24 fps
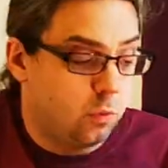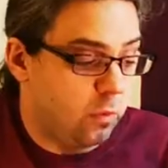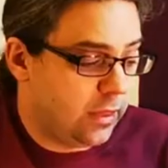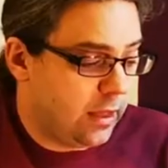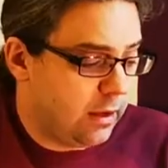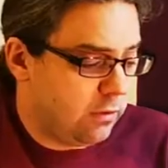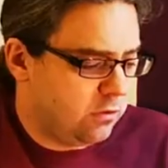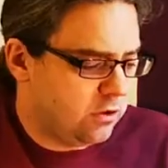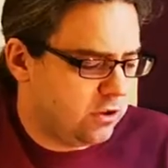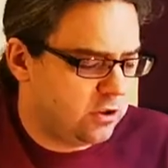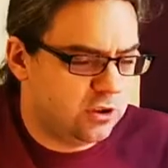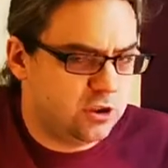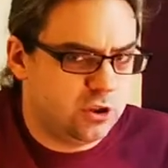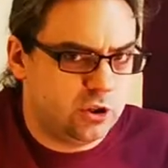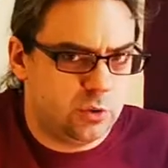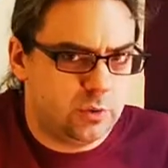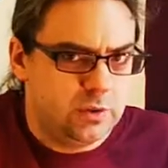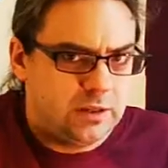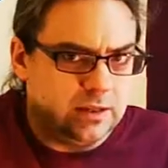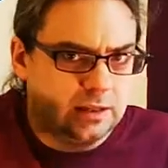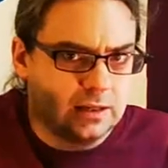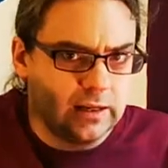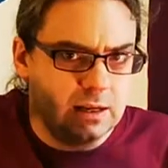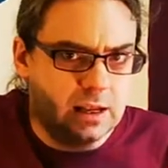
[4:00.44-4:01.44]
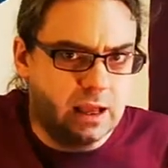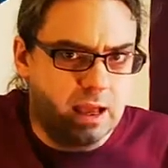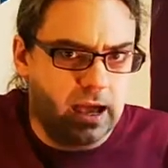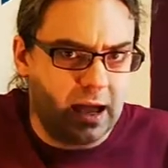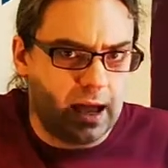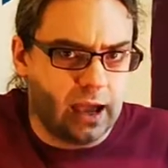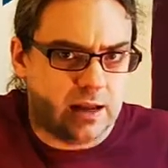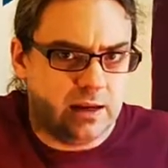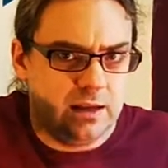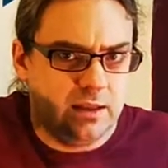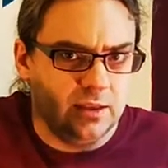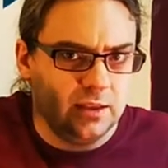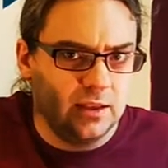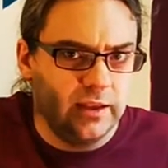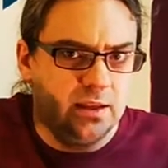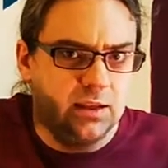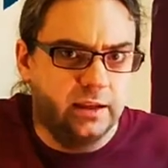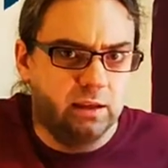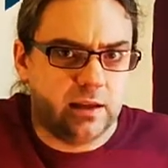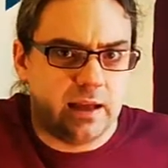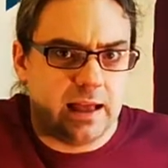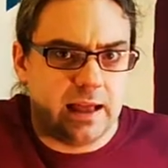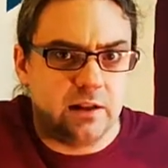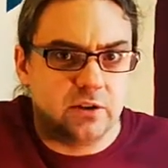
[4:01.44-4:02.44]
without doing
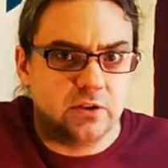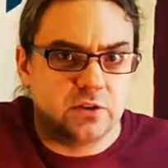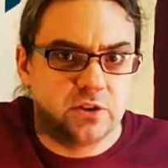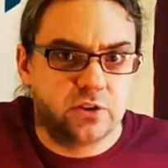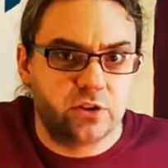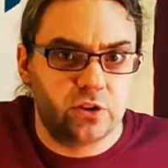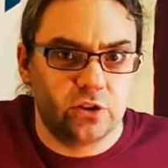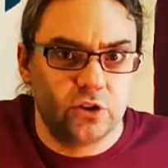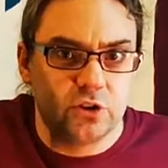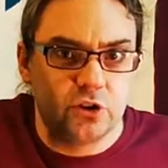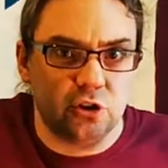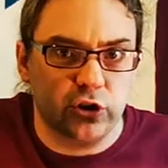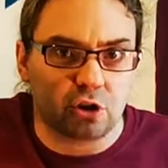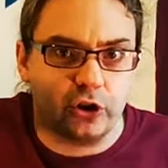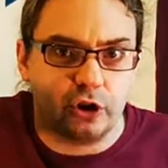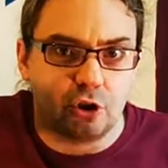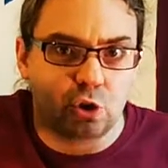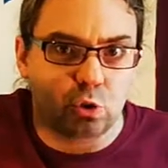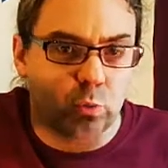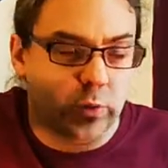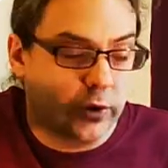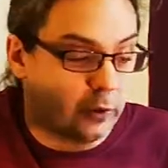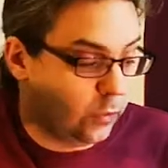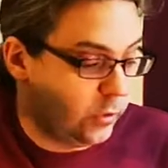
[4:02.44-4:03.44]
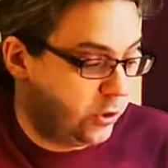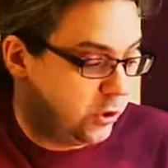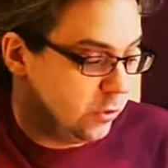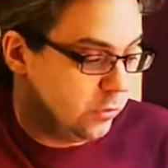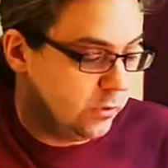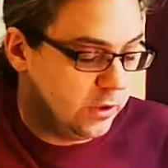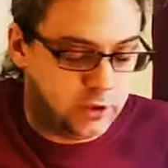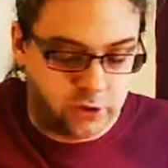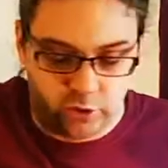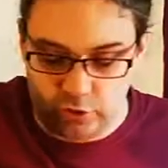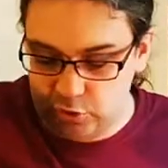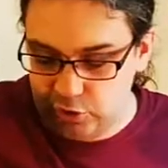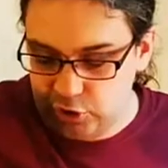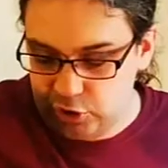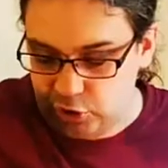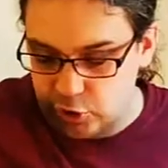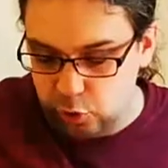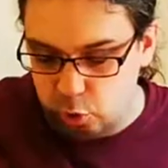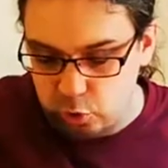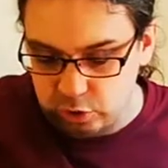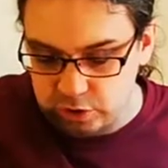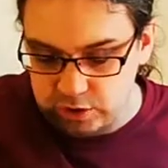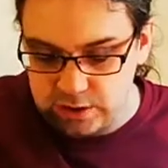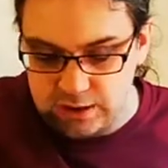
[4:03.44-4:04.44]
anything else to it. We don't need to
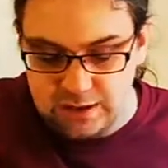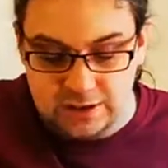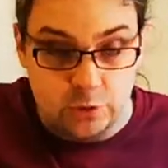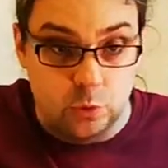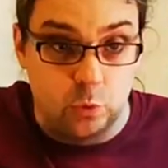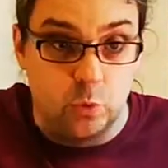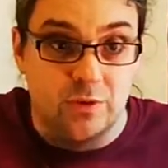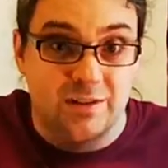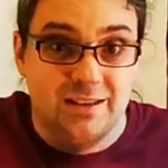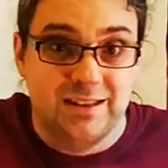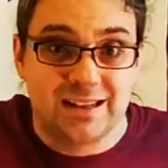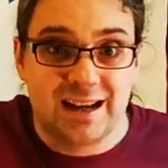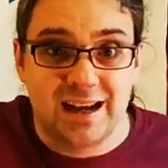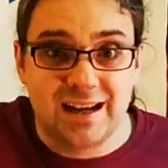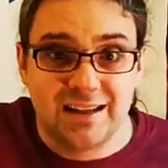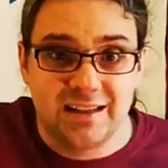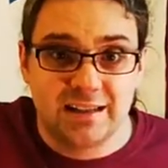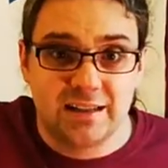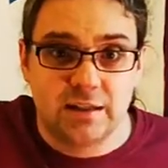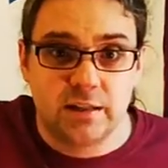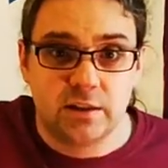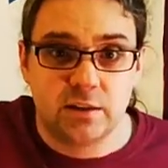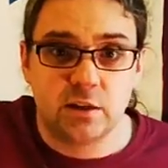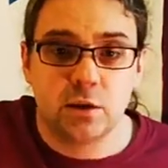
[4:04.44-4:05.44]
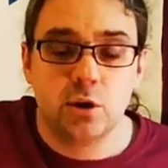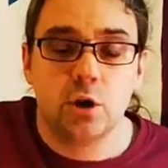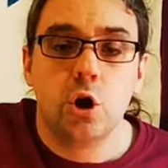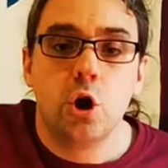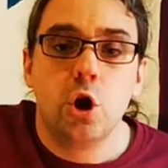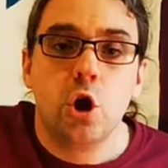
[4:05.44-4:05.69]
shorten it or tighten it.